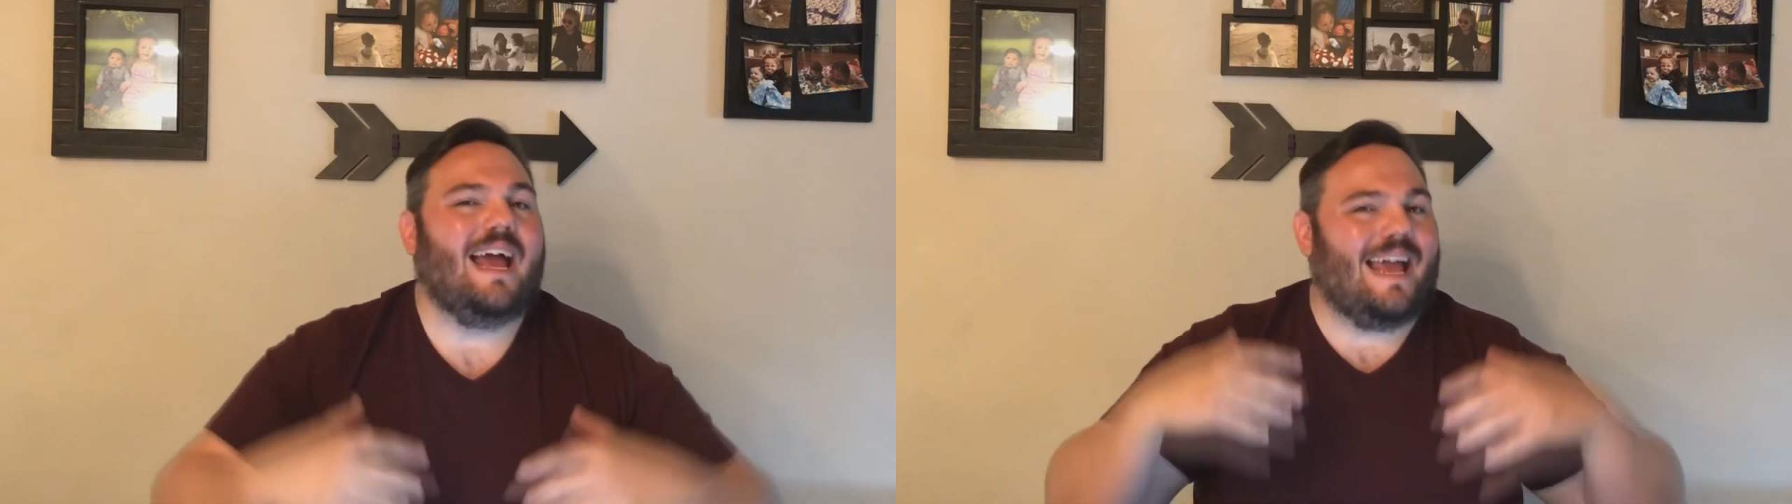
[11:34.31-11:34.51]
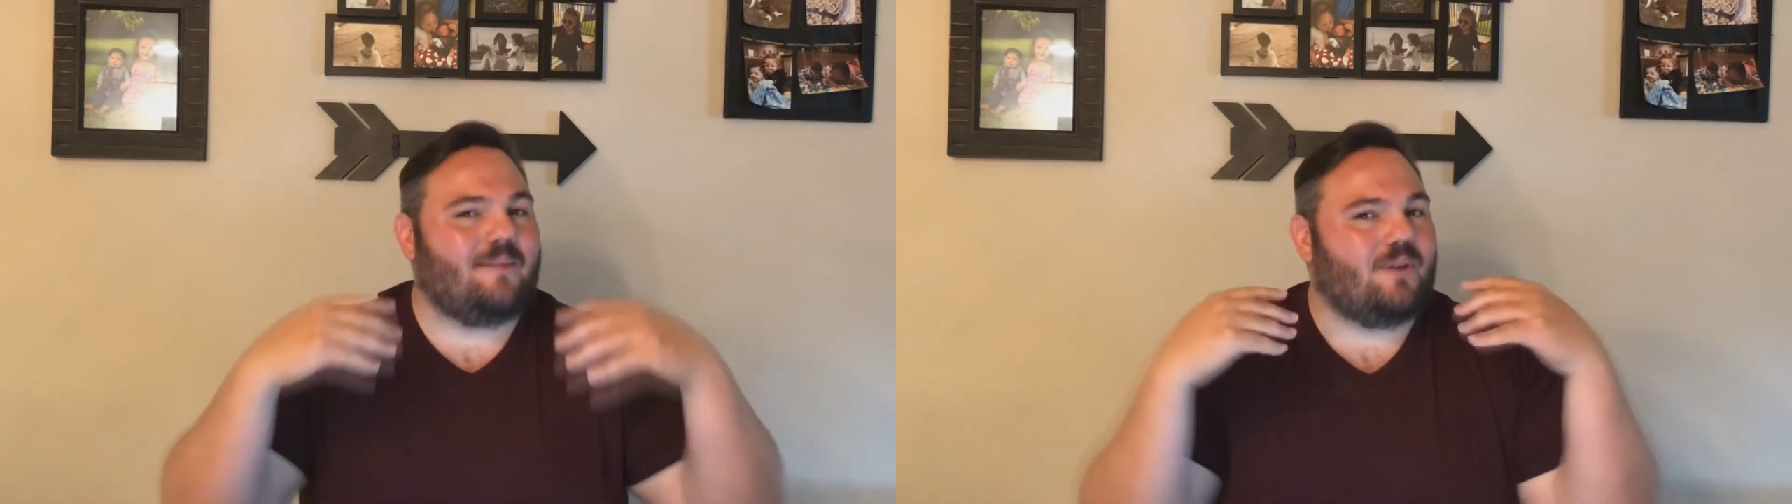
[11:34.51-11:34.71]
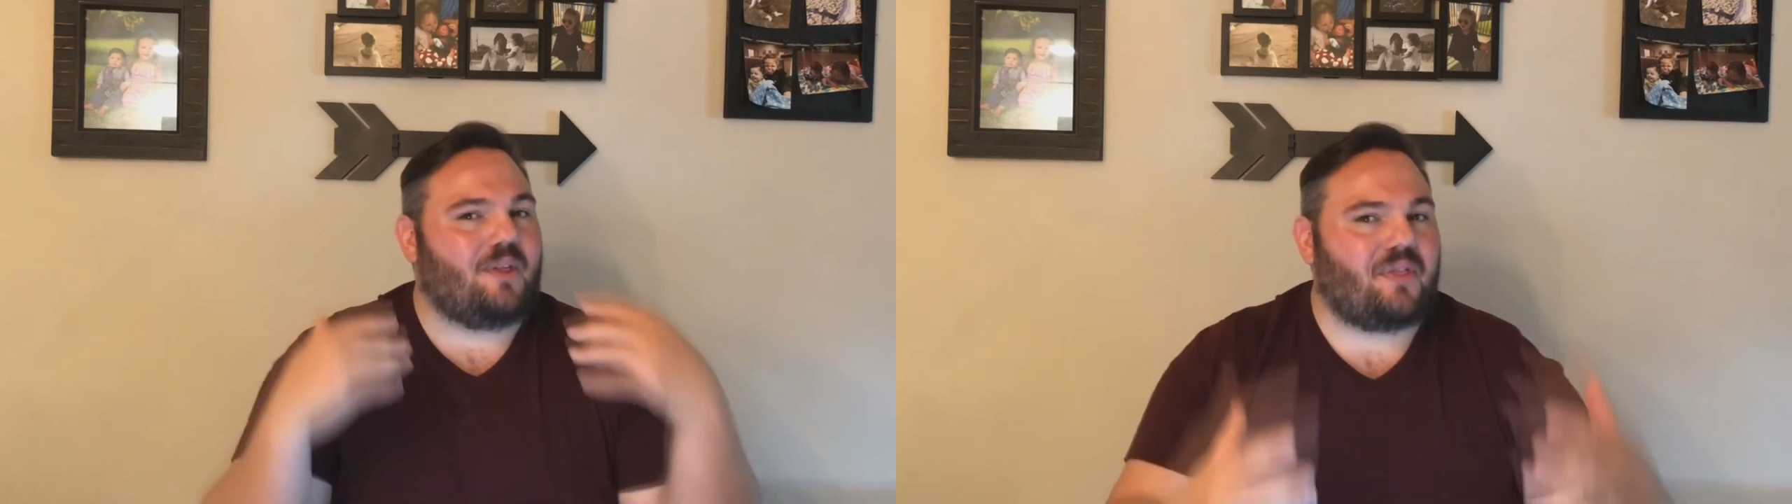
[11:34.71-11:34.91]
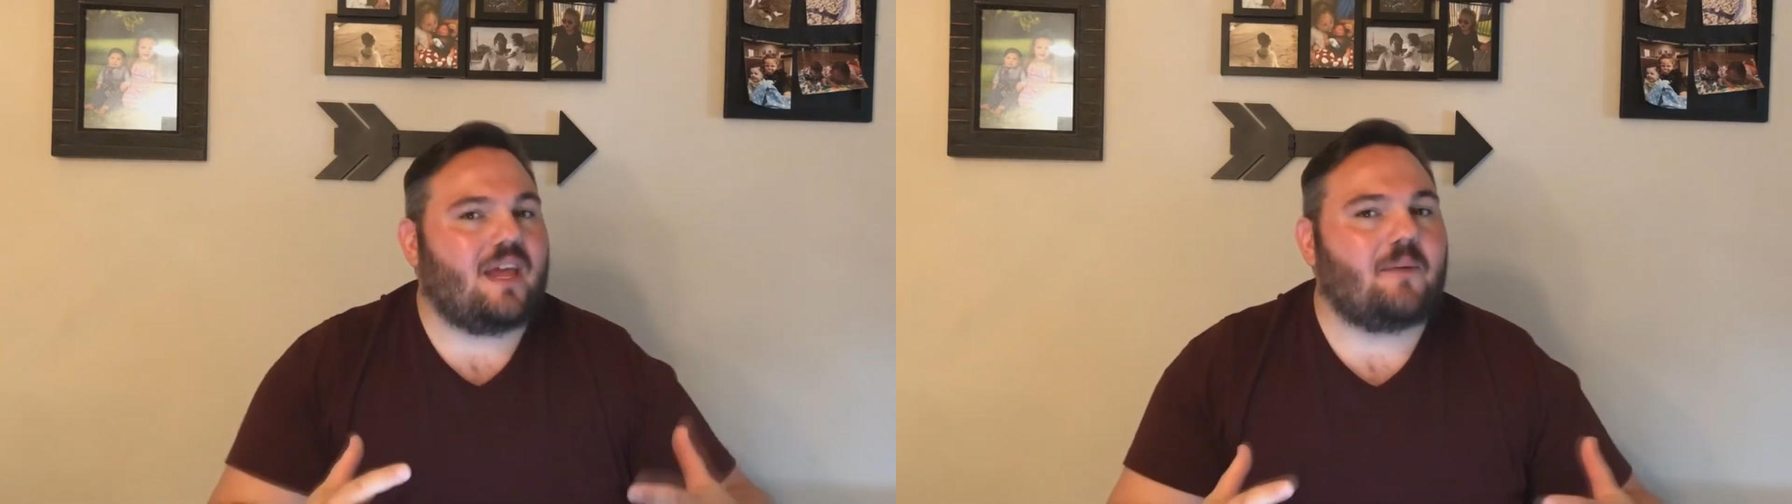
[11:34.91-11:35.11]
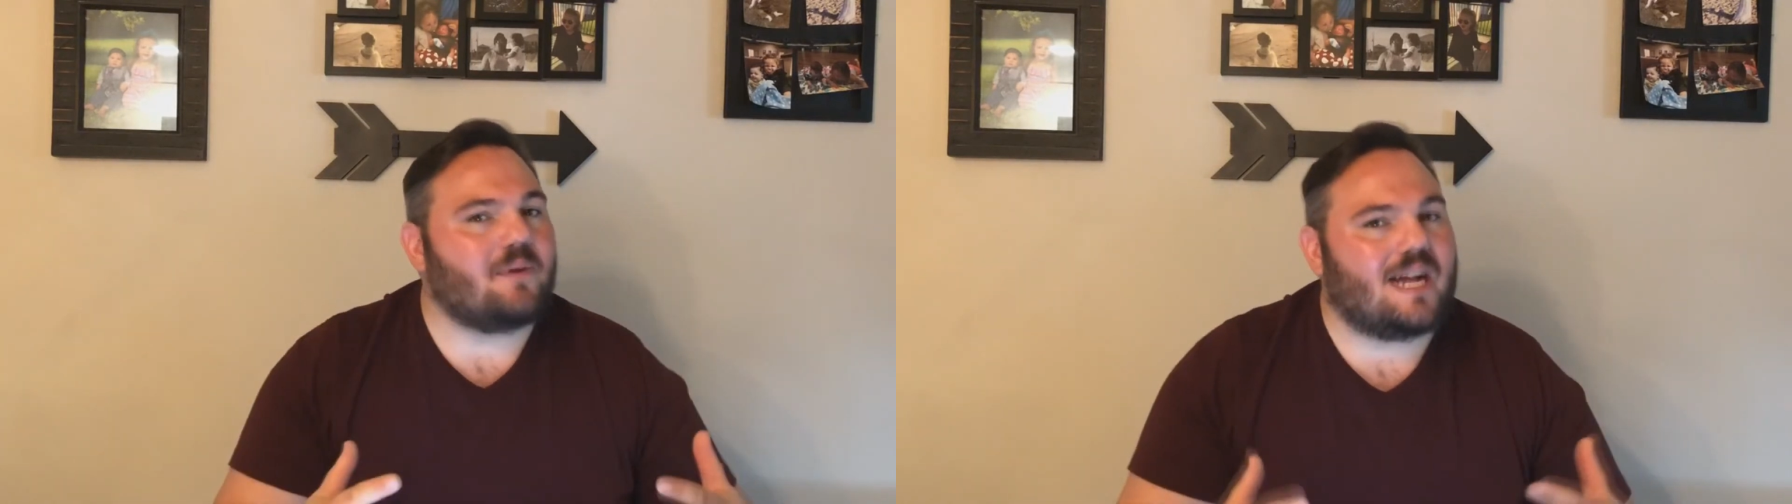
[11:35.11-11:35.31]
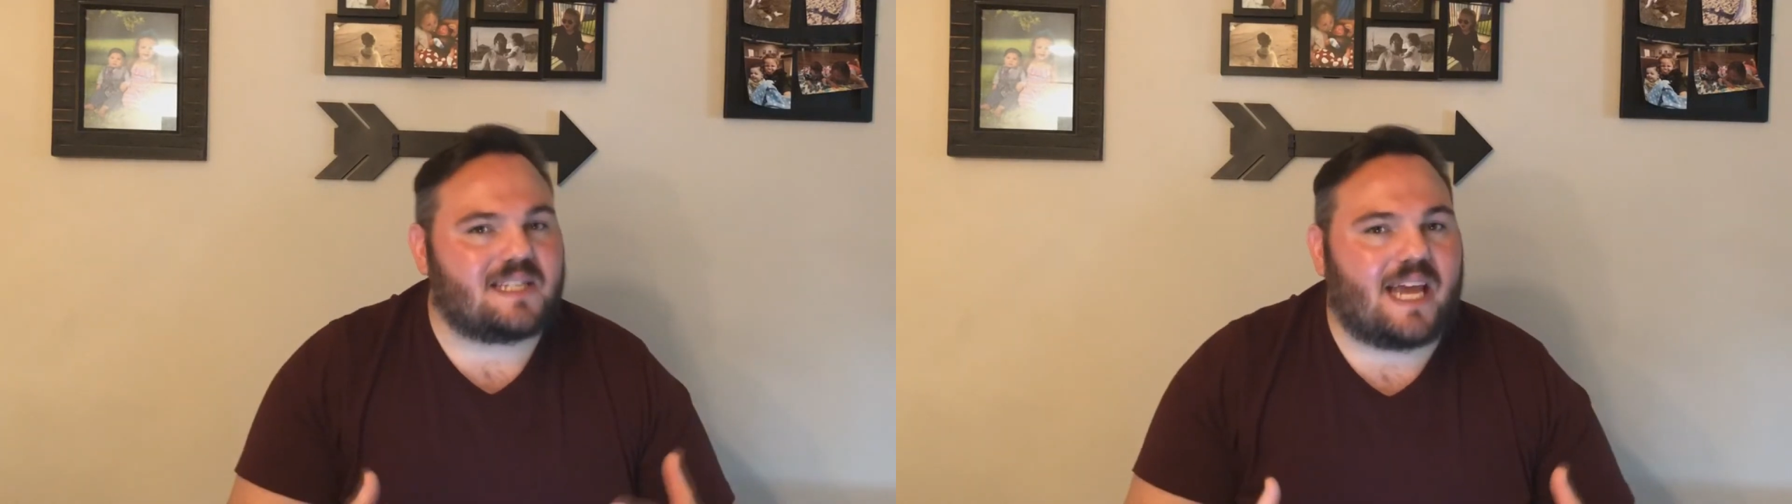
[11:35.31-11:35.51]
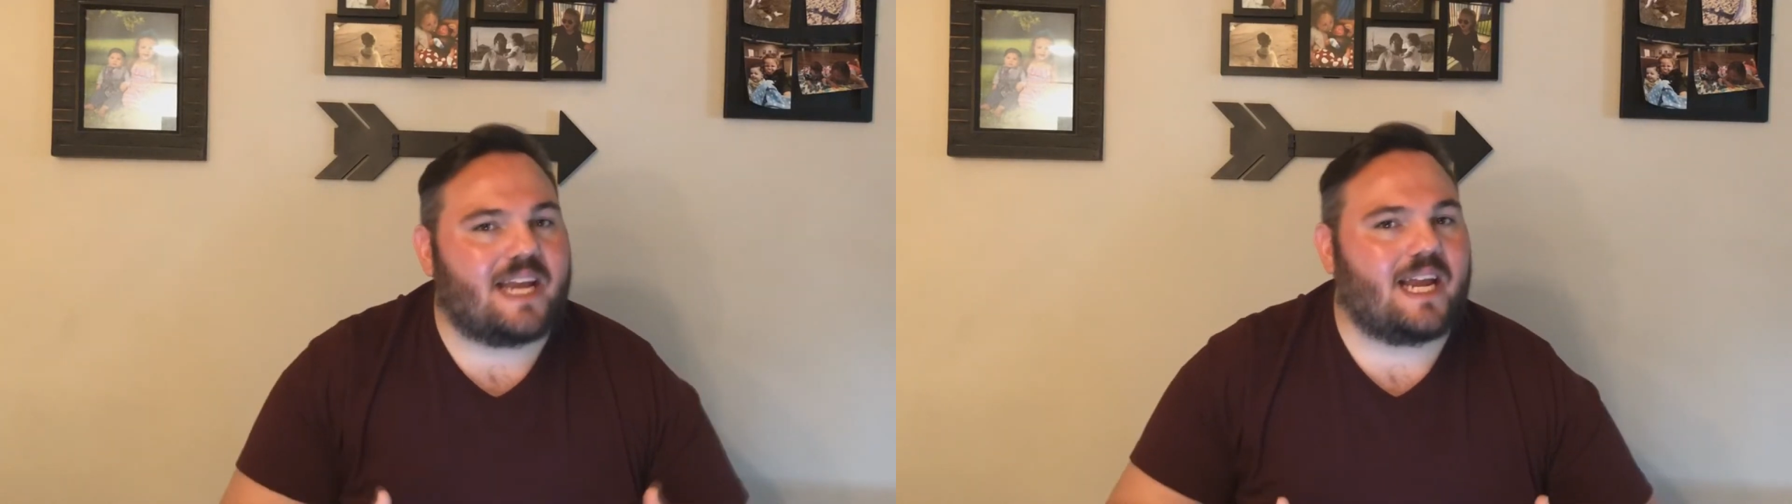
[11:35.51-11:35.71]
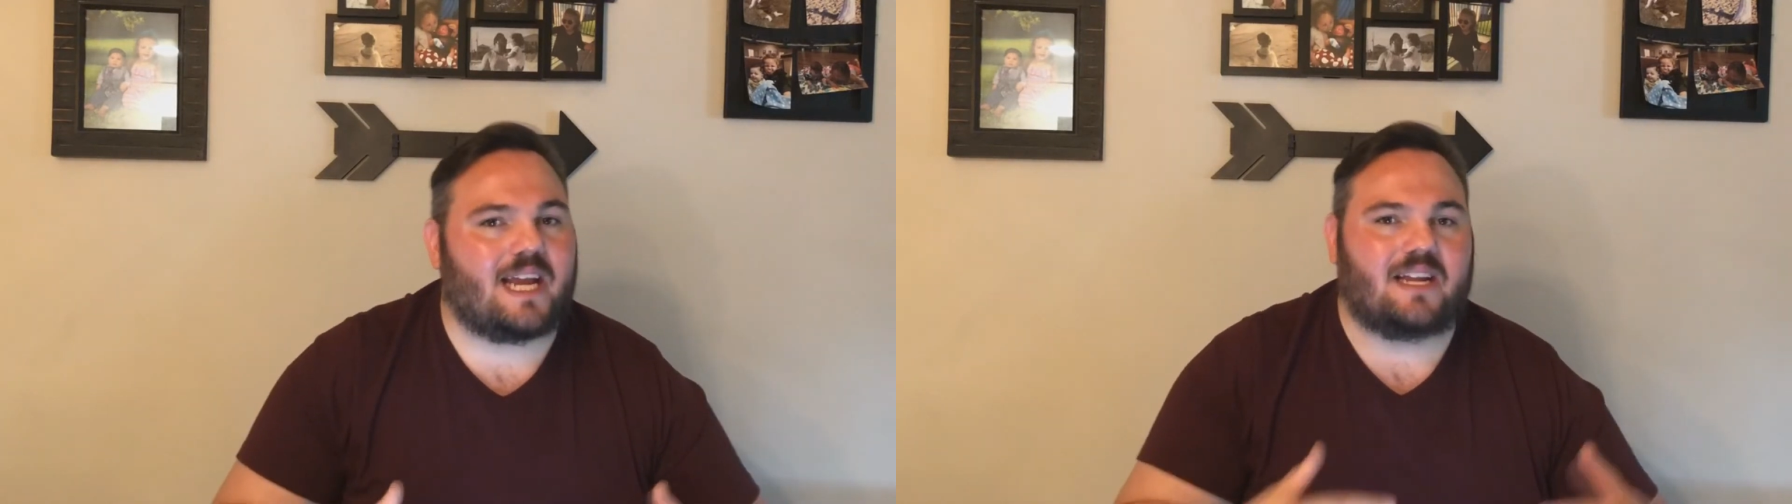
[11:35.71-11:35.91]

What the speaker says: and we think we're not taking